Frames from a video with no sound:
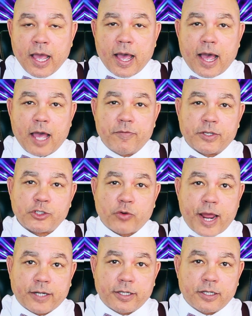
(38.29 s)
I've
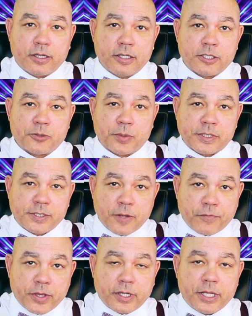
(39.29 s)
extracted
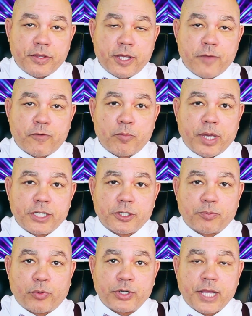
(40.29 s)
specifically the
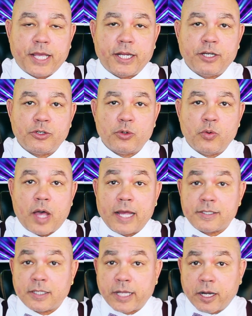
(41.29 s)
information pertaining to
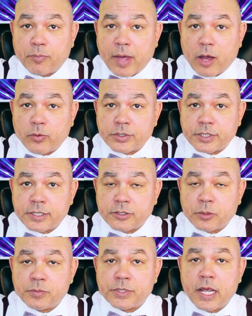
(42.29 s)
isolated power
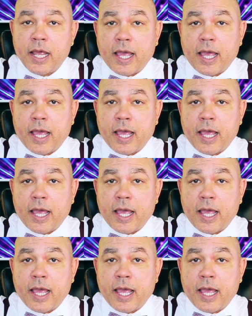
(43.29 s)
systems